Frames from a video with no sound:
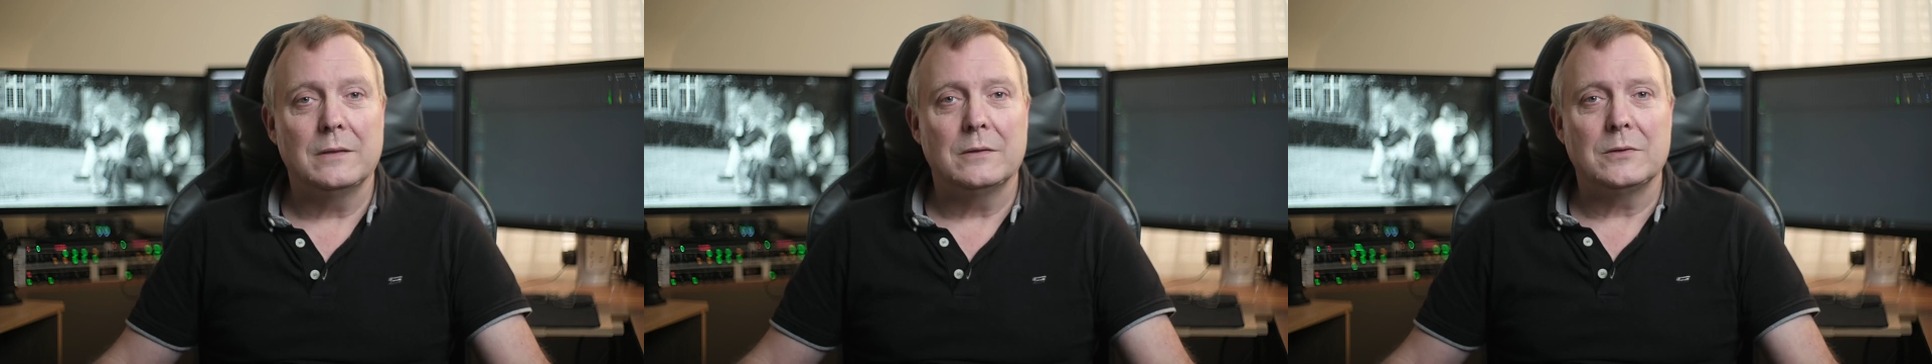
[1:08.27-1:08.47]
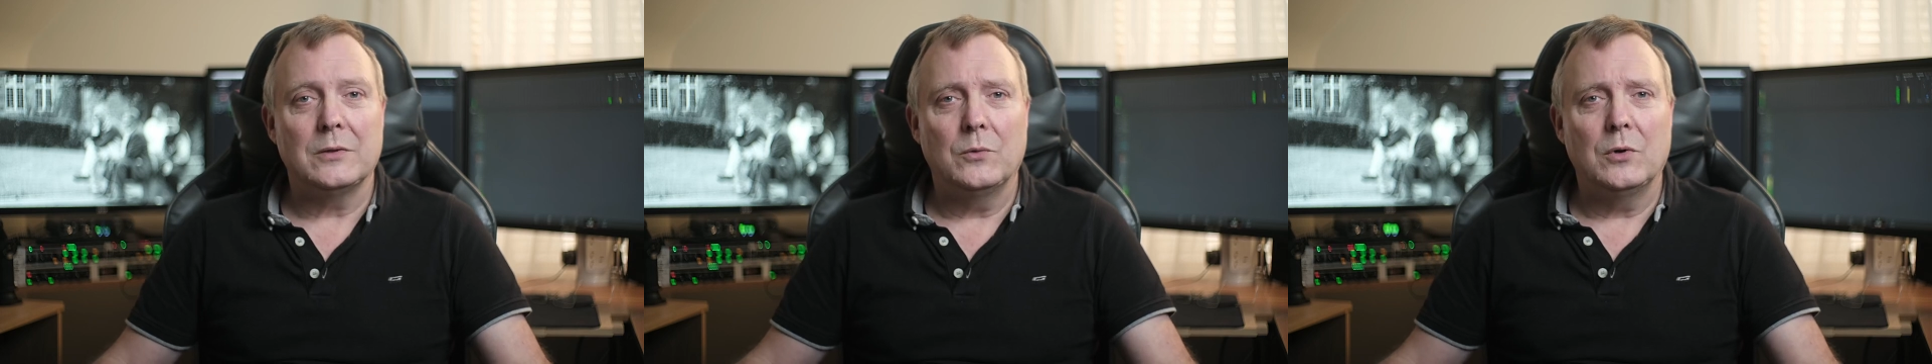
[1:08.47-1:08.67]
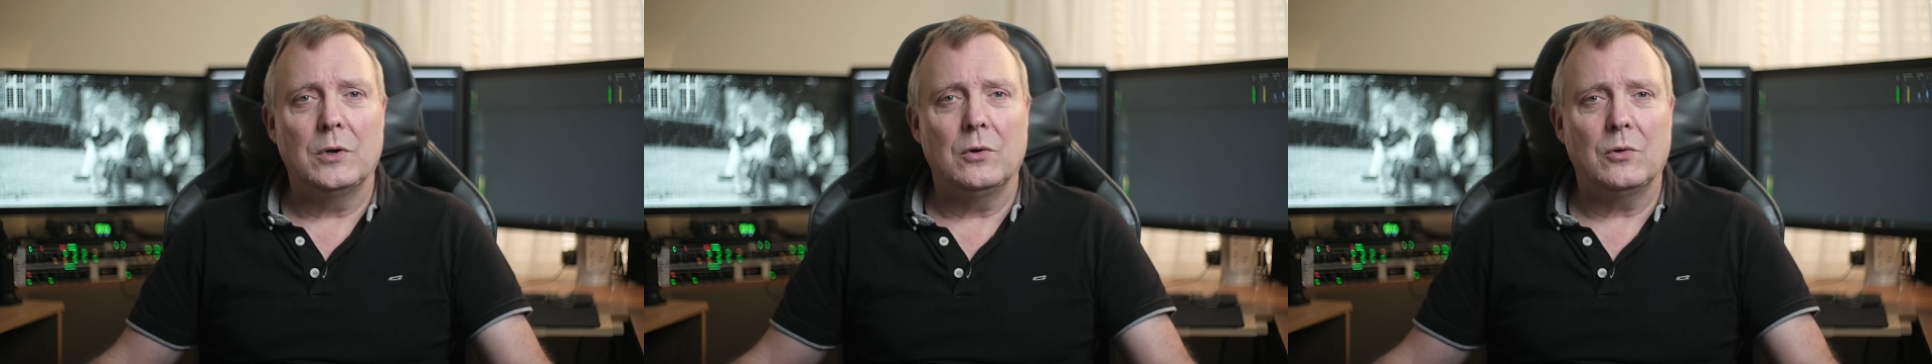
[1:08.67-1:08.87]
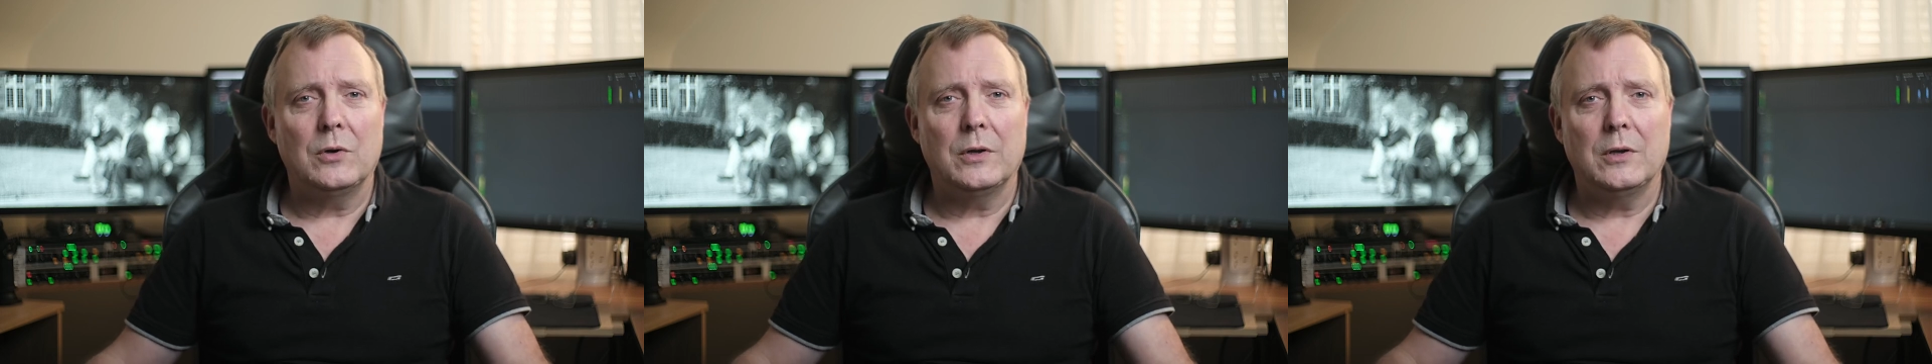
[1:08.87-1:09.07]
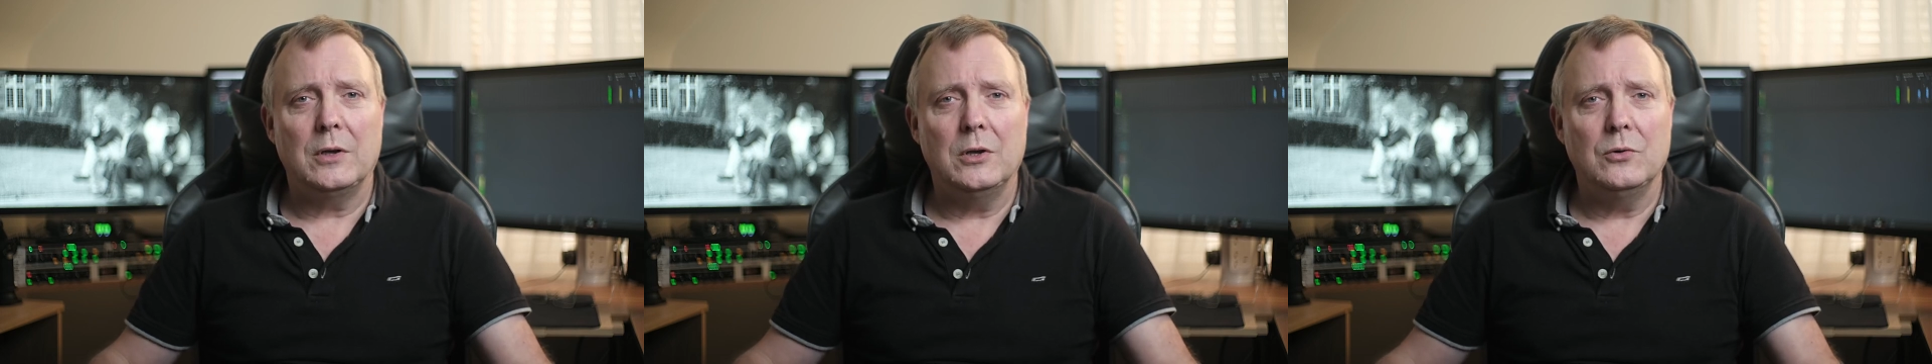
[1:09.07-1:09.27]
So we're going to look
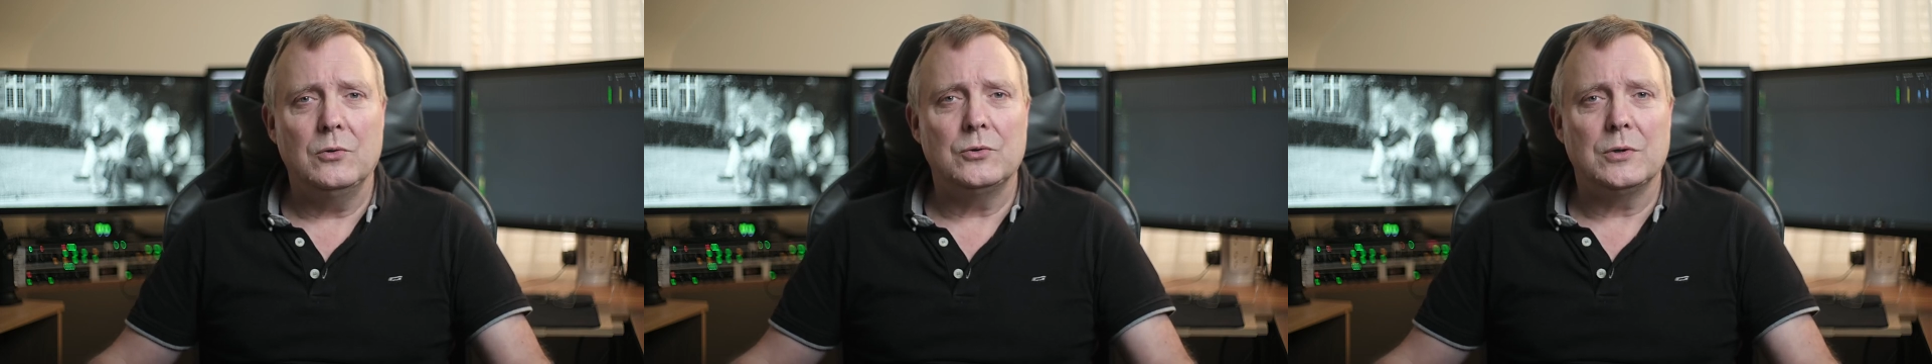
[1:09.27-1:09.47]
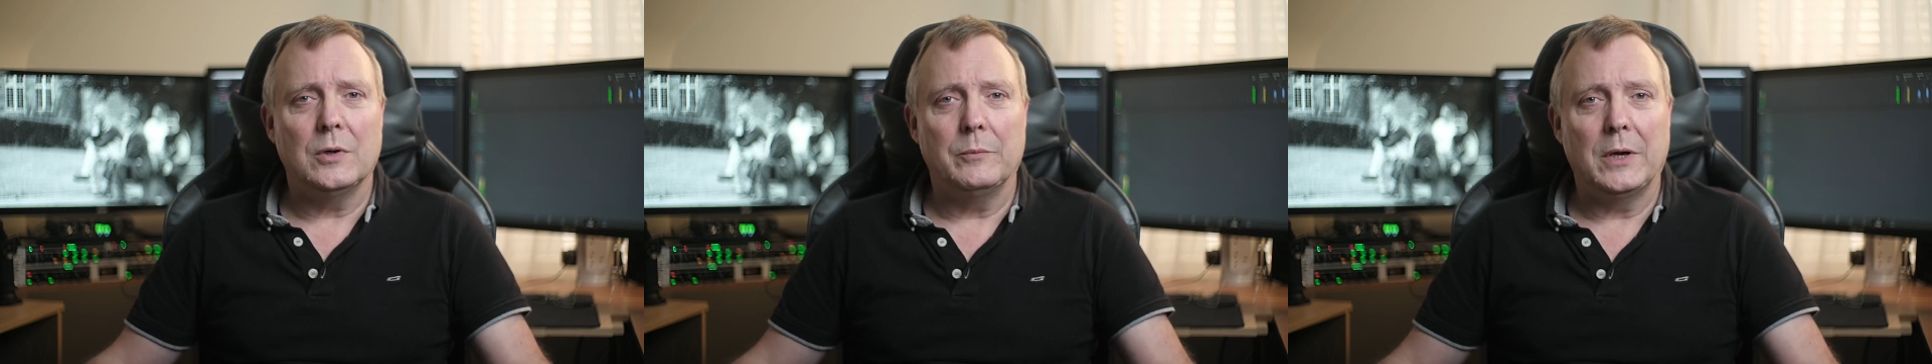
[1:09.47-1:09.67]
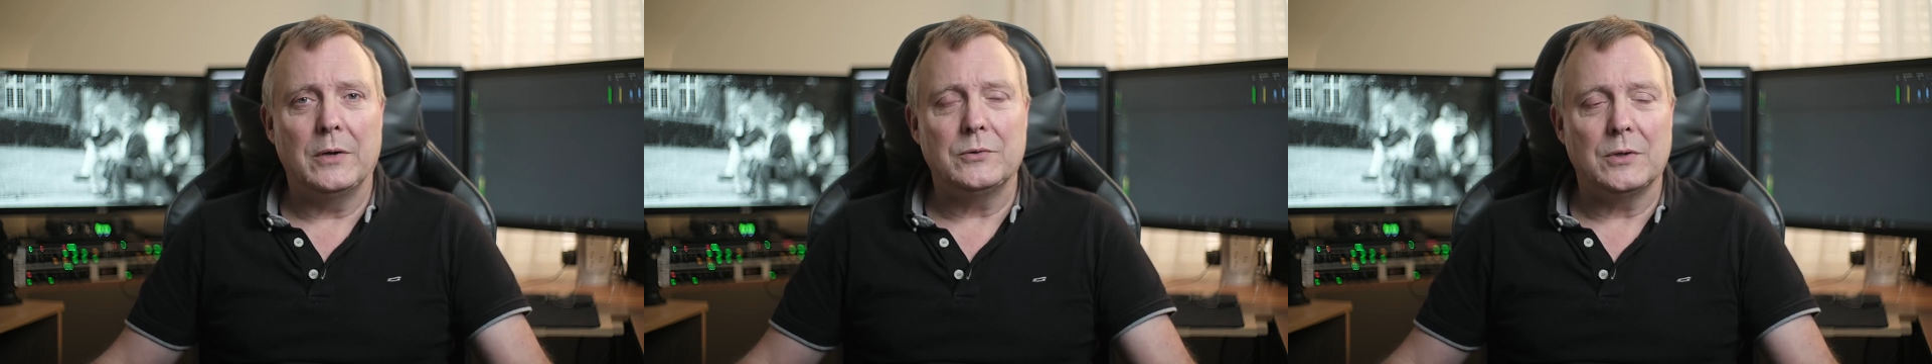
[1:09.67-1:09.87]
at the used on both